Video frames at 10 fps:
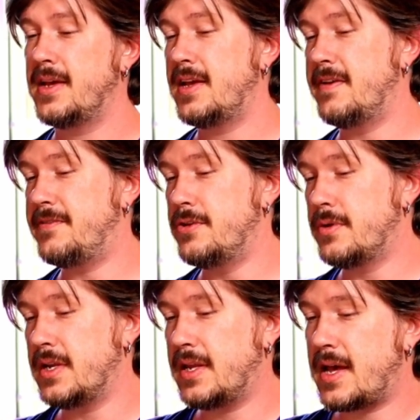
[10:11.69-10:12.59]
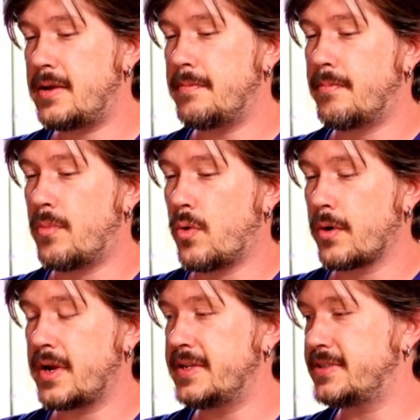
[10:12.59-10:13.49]
If you can get
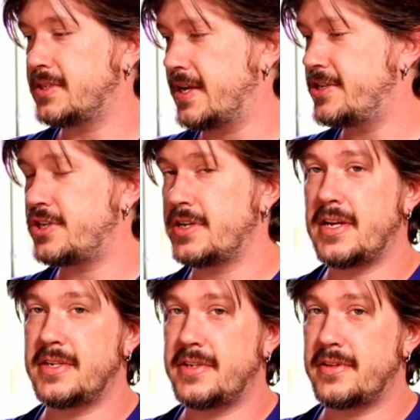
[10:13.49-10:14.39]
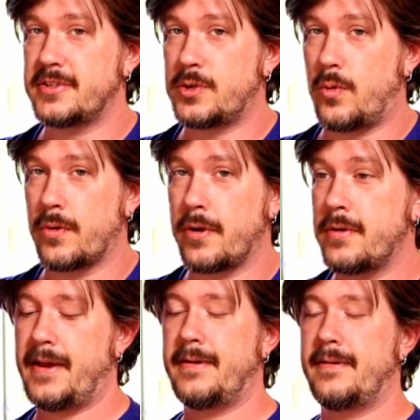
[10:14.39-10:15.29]
more insulation into this
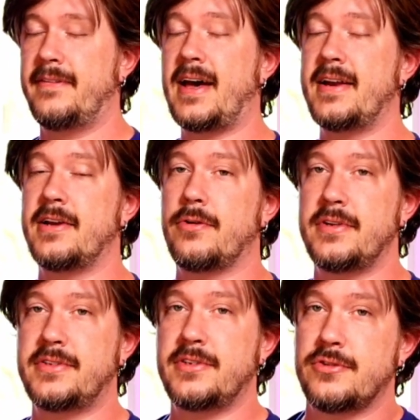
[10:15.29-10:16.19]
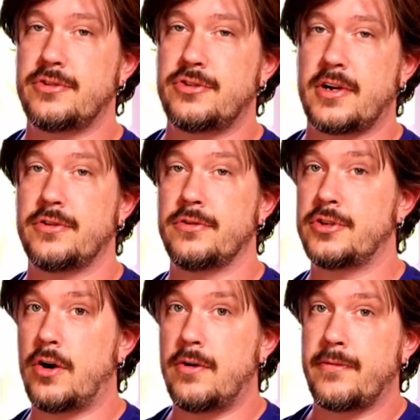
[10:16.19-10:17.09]
corner, that increases your structure's
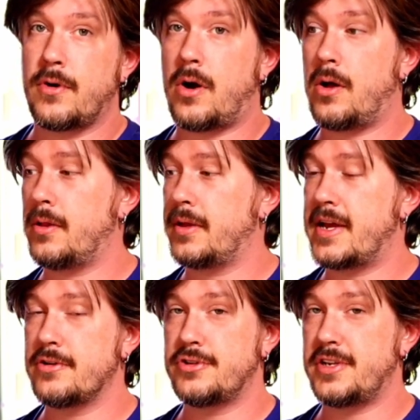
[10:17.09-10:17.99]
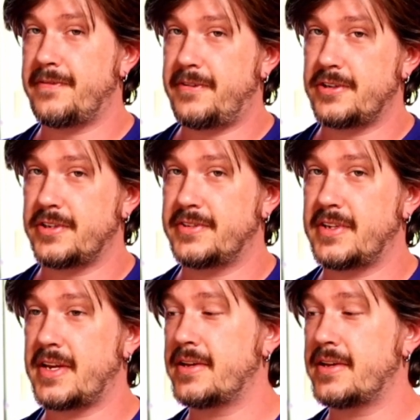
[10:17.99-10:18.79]
overall energy efficiency.